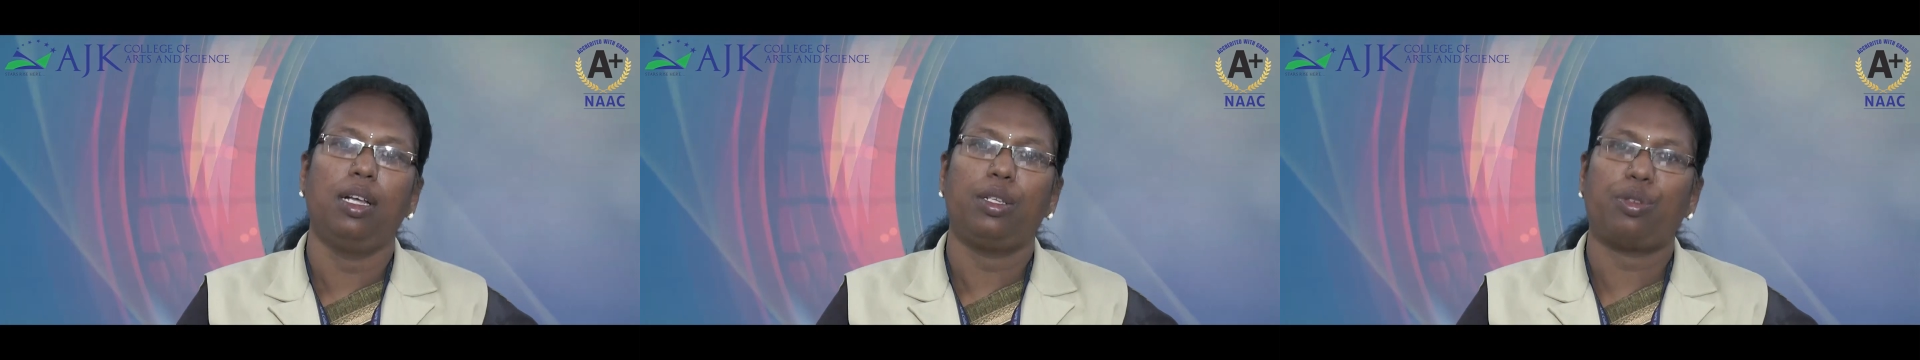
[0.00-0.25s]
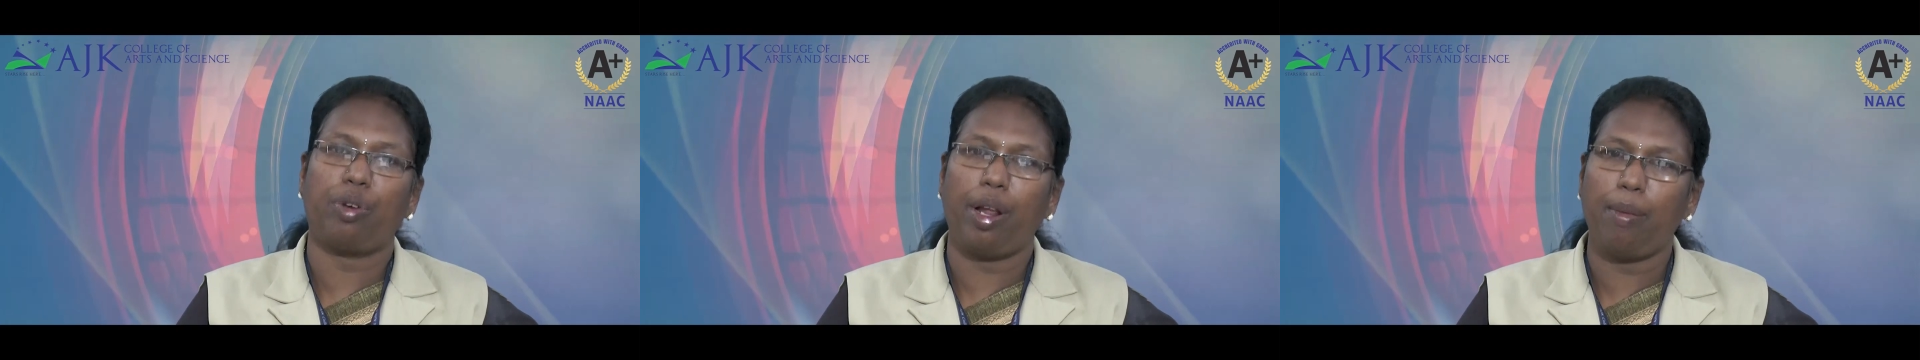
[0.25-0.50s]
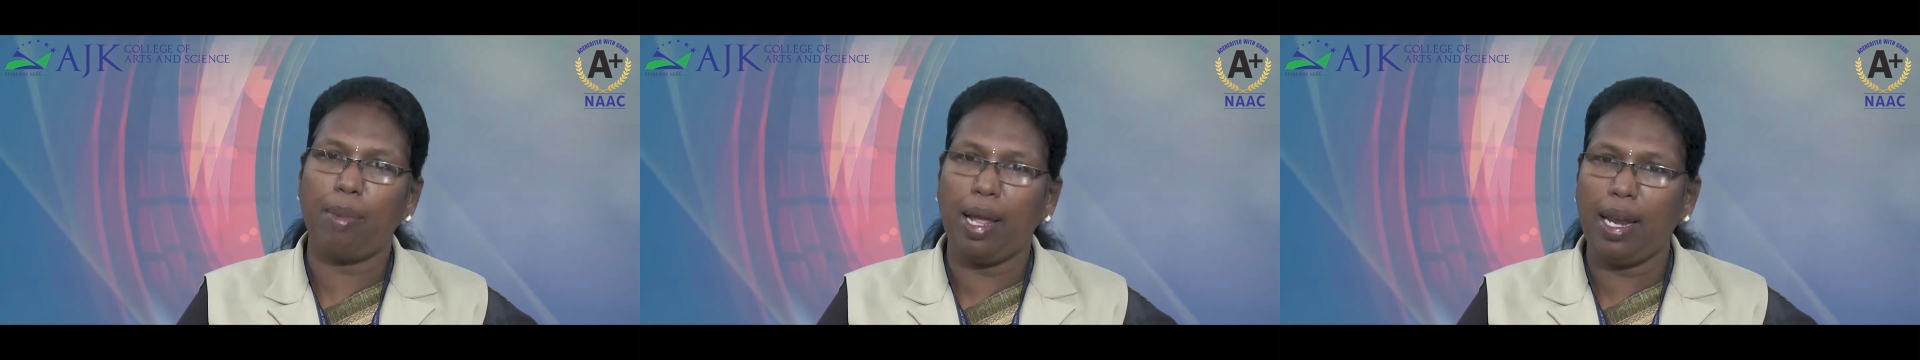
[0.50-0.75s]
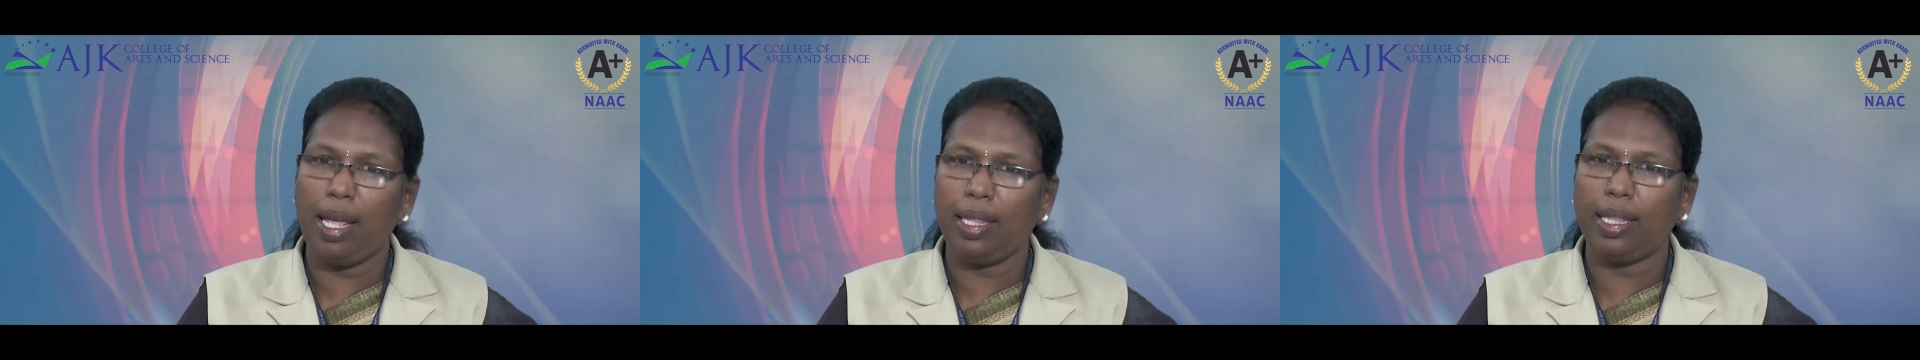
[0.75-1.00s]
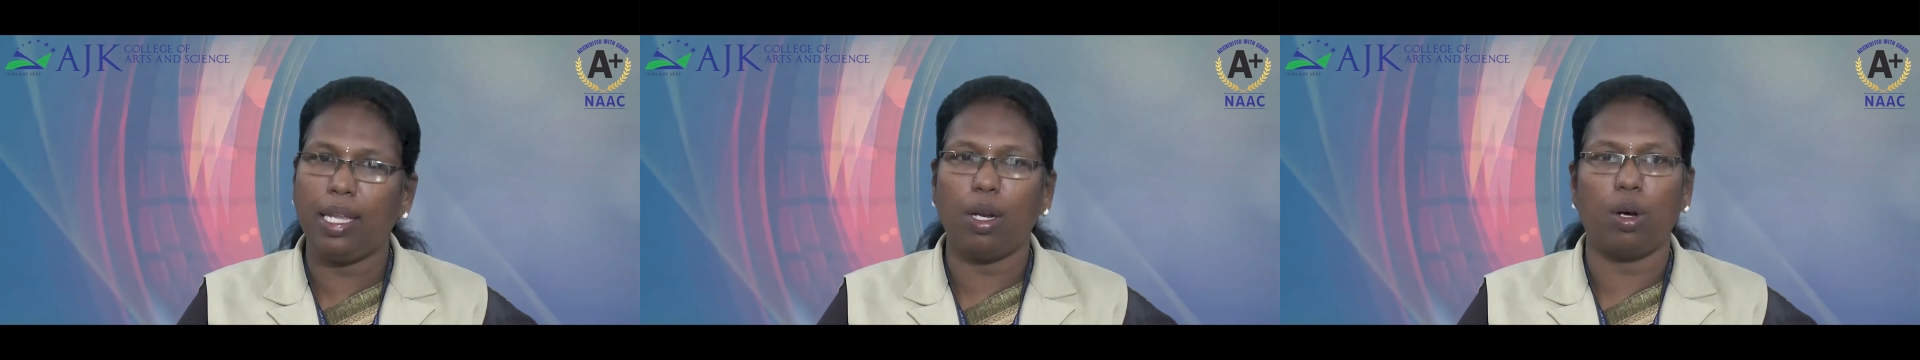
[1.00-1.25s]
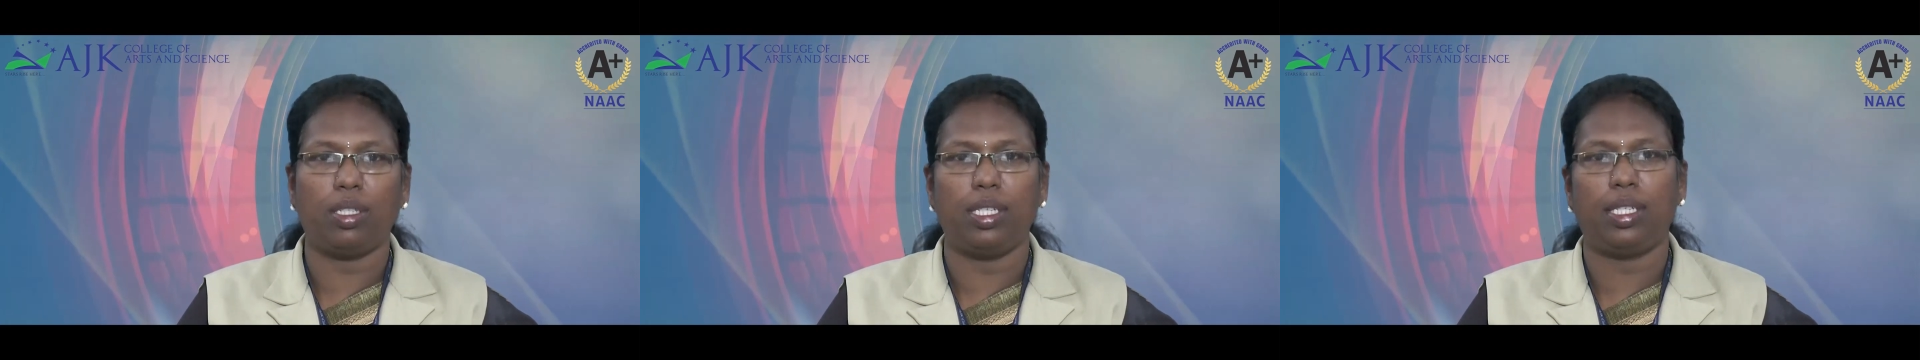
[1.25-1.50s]
Streamlining the
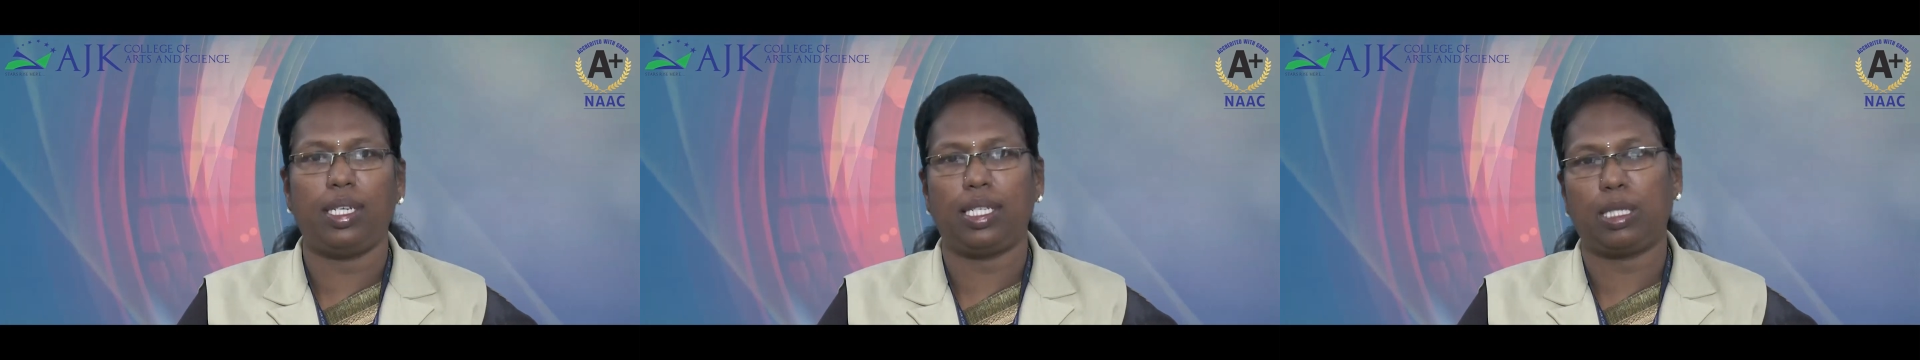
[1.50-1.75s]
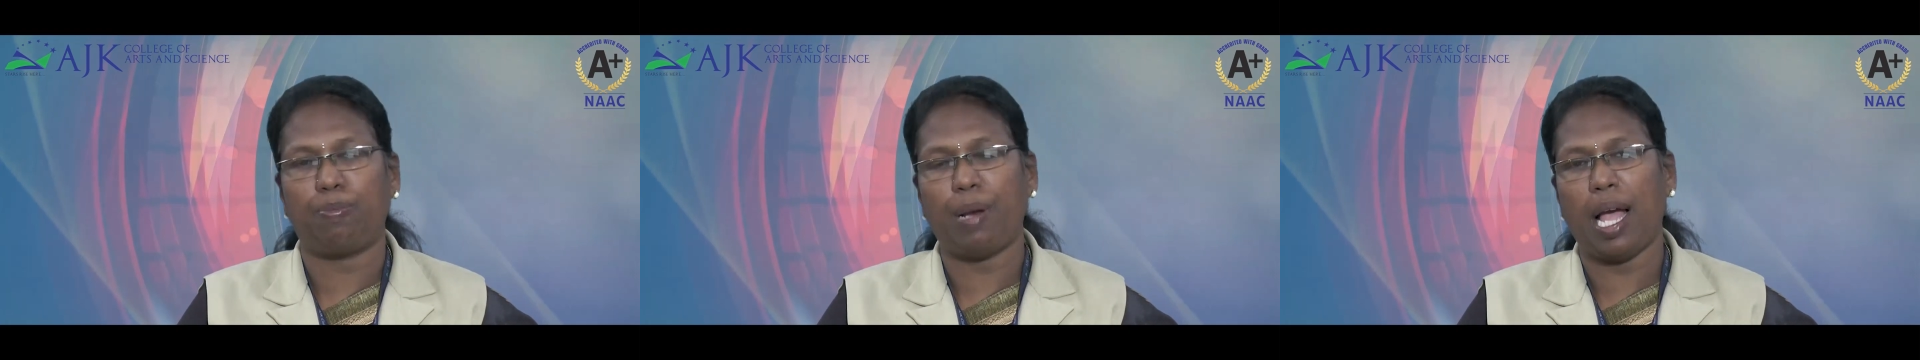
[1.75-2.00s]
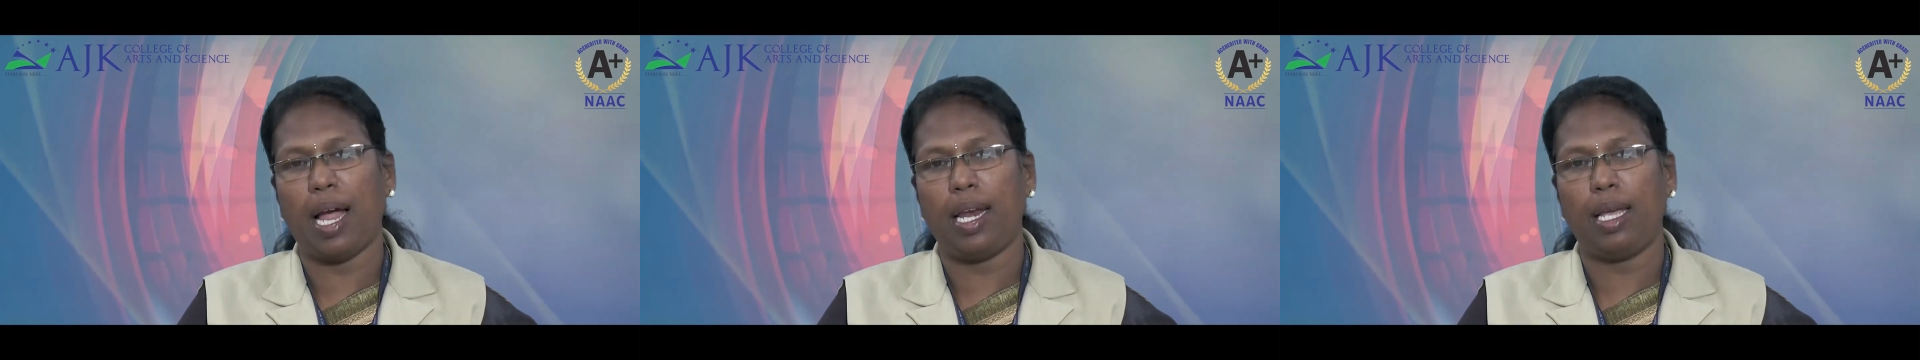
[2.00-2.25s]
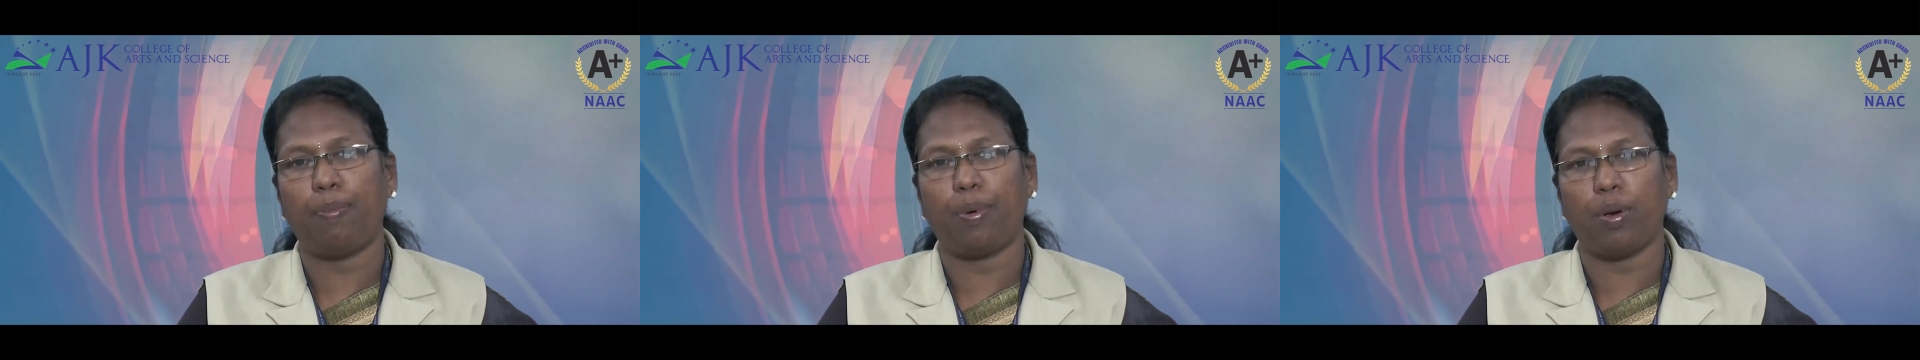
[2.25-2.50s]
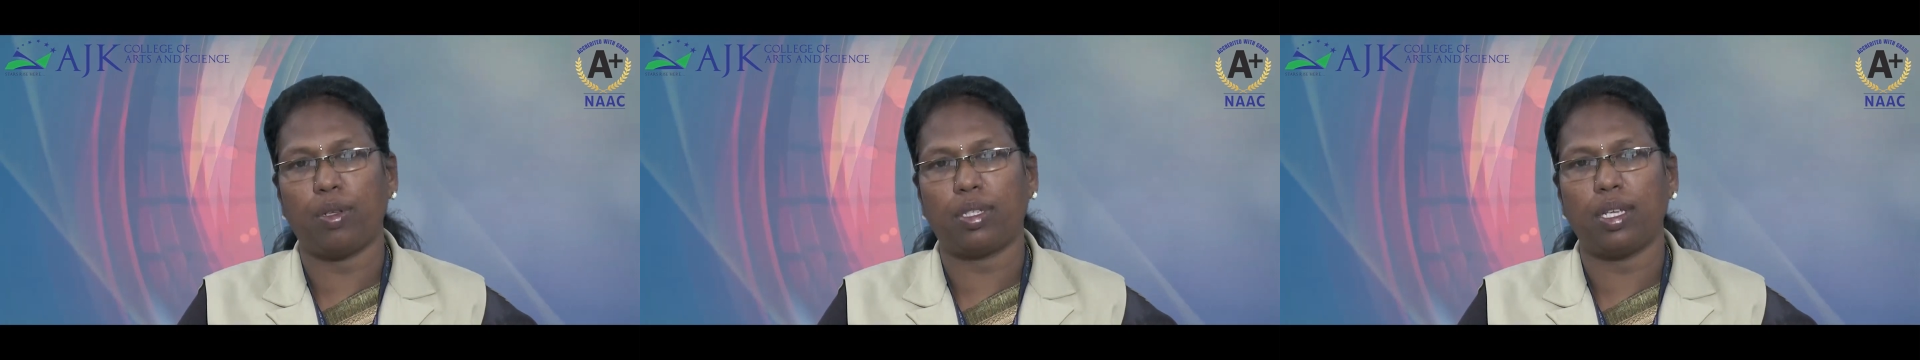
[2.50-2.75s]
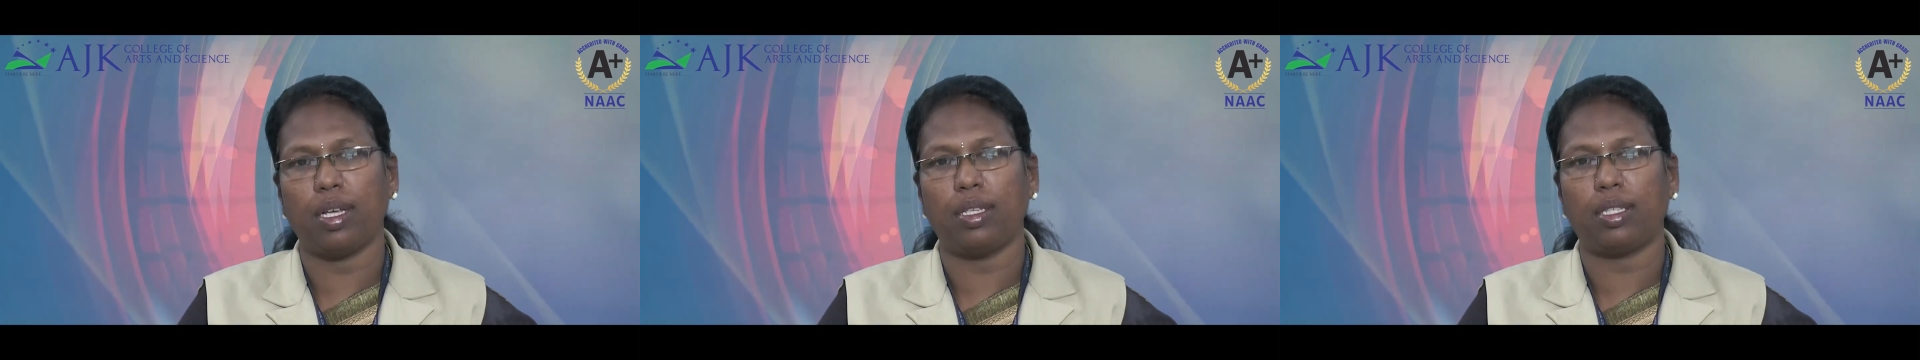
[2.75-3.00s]
logistics planning
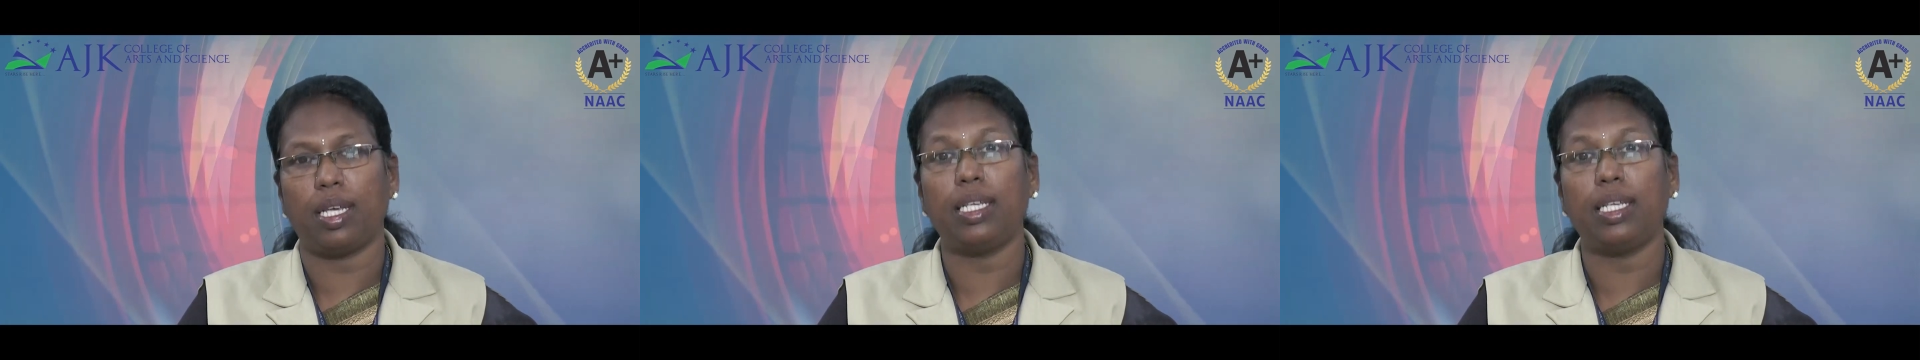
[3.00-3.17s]
process